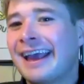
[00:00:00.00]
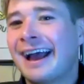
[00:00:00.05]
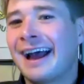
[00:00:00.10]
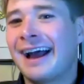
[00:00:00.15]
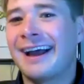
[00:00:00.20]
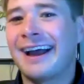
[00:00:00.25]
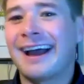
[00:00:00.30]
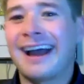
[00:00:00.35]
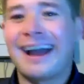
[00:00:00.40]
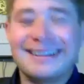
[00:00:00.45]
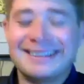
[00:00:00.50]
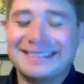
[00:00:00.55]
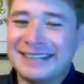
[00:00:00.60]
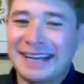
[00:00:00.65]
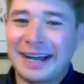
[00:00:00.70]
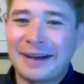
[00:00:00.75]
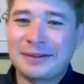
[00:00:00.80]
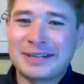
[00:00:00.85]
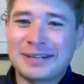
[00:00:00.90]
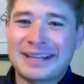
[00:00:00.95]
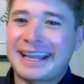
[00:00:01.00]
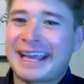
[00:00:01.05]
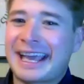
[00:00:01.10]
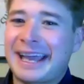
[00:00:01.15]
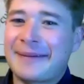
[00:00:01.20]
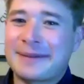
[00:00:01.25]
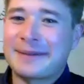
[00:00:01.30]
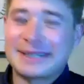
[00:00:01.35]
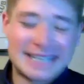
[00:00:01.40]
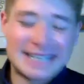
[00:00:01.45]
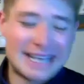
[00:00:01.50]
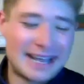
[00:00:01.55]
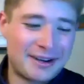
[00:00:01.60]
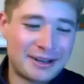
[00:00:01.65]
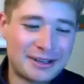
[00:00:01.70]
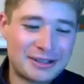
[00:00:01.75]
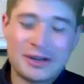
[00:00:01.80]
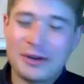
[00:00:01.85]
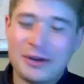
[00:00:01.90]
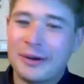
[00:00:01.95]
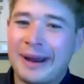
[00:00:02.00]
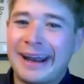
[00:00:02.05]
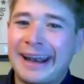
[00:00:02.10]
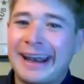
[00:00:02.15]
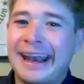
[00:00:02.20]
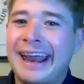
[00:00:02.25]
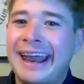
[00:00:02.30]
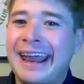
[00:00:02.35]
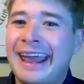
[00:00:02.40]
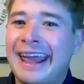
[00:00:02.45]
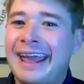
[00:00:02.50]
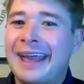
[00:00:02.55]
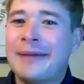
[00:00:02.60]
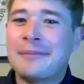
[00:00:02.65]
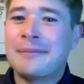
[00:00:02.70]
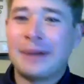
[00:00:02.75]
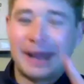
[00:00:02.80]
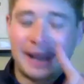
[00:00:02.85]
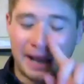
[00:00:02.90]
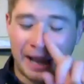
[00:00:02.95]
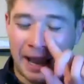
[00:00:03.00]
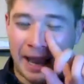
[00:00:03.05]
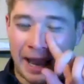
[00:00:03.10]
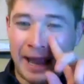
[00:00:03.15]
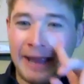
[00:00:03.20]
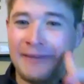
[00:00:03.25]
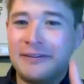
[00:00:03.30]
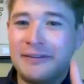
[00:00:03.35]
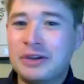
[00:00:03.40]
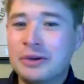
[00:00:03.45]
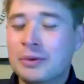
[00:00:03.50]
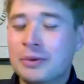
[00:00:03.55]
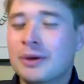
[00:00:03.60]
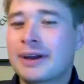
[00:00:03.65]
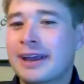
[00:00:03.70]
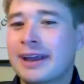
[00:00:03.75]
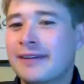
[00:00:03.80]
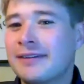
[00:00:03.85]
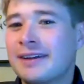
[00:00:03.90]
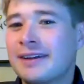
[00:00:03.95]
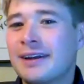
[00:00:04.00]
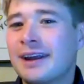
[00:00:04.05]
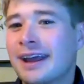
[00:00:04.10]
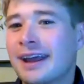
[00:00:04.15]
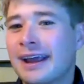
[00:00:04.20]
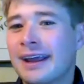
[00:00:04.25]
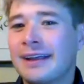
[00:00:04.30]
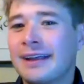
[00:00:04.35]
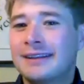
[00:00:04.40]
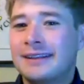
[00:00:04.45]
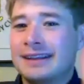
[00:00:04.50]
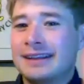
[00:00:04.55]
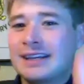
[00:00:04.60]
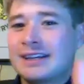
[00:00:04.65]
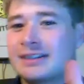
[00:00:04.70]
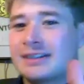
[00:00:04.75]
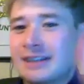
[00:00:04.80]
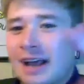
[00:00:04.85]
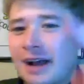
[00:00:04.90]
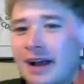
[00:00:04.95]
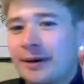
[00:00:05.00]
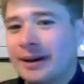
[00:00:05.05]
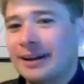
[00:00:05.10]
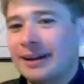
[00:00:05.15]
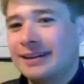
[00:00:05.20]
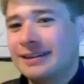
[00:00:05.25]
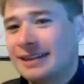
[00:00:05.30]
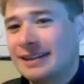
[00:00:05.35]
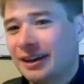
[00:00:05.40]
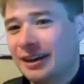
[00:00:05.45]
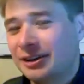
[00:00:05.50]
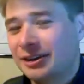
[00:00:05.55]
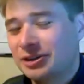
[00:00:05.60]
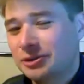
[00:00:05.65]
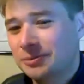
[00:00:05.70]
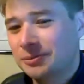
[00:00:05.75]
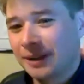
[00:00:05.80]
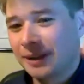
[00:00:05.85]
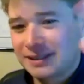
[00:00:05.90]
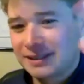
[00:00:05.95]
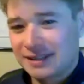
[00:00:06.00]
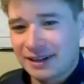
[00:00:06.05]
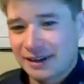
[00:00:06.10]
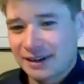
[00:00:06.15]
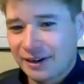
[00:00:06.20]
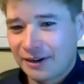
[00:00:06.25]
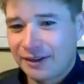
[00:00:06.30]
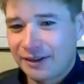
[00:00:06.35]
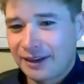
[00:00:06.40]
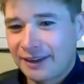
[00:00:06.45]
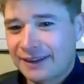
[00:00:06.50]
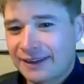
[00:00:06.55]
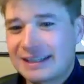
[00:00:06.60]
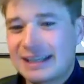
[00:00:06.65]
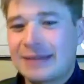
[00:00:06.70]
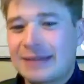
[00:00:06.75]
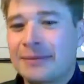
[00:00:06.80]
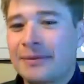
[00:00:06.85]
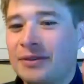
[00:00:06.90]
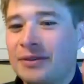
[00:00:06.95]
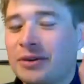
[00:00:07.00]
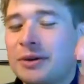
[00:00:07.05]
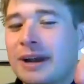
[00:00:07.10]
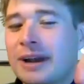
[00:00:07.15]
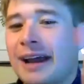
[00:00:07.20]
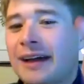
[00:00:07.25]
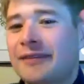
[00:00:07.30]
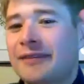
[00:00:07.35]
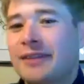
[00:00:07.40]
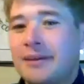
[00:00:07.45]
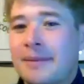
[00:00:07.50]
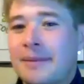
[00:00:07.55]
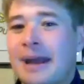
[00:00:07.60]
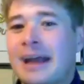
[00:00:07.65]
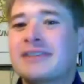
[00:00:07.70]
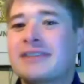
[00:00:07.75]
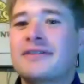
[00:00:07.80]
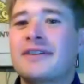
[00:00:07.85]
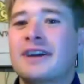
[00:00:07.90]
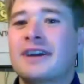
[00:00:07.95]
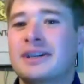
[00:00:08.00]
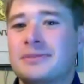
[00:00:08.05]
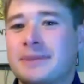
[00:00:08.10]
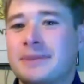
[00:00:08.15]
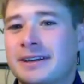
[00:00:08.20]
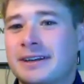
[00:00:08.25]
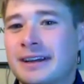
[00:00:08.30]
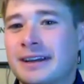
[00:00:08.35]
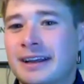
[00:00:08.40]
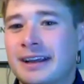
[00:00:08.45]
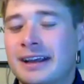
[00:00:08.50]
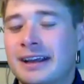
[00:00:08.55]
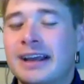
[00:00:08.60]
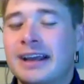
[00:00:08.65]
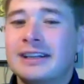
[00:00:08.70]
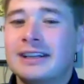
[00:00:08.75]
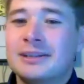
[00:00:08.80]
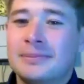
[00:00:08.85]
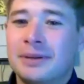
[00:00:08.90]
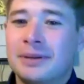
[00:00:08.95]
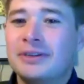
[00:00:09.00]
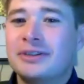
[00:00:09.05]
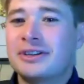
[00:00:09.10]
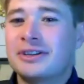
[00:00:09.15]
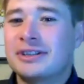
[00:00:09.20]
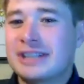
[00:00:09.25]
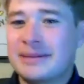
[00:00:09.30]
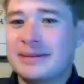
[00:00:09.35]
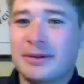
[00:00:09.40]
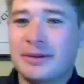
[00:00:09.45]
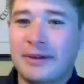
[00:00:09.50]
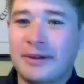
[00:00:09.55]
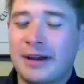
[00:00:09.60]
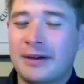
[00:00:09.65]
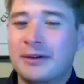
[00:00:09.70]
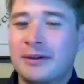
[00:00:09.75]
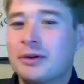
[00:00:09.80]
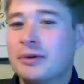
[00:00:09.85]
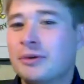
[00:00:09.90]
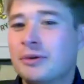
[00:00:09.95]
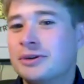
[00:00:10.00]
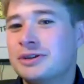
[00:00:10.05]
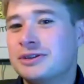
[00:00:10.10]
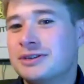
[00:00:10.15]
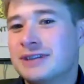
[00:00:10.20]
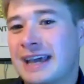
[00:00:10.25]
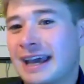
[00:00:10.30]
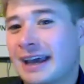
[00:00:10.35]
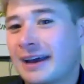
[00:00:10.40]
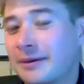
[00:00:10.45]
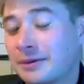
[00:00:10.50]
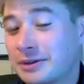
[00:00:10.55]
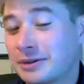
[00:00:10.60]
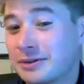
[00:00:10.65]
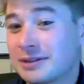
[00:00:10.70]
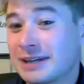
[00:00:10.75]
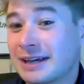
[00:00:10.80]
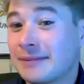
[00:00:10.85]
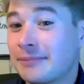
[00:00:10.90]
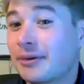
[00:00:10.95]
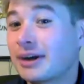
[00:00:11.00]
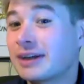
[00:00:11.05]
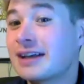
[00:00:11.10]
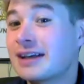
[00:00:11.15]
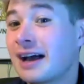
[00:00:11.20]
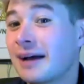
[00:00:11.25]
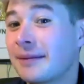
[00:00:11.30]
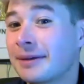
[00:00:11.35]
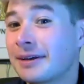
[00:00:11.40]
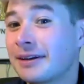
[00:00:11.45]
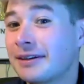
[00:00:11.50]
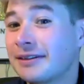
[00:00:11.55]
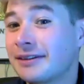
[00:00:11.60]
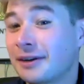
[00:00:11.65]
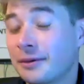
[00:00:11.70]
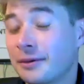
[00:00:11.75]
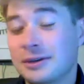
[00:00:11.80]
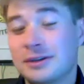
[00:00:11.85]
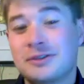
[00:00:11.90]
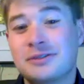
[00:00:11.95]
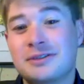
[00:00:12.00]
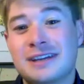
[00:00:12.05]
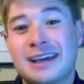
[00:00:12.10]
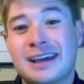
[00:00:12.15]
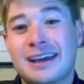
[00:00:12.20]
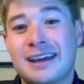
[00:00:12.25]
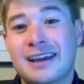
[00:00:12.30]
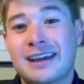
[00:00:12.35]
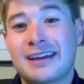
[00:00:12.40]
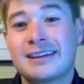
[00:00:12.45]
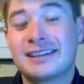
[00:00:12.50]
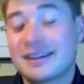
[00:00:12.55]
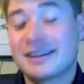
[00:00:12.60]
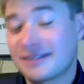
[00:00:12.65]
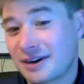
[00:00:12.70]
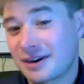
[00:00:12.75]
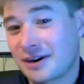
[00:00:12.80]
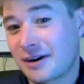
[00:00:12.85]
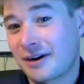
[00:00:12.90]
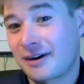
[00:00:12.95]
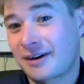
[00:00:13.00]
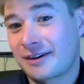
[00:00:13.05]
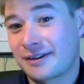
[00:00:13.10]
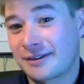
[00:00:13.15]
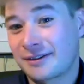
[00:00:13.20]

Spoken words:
I was at the game on Saturday too, but if you were given these, I'm going to tell you 2 players that are currently on the team. If you could have them as freshmen to build your team around, who would you take? Would you take Bryce Hopkins, or would you take Devin Carter?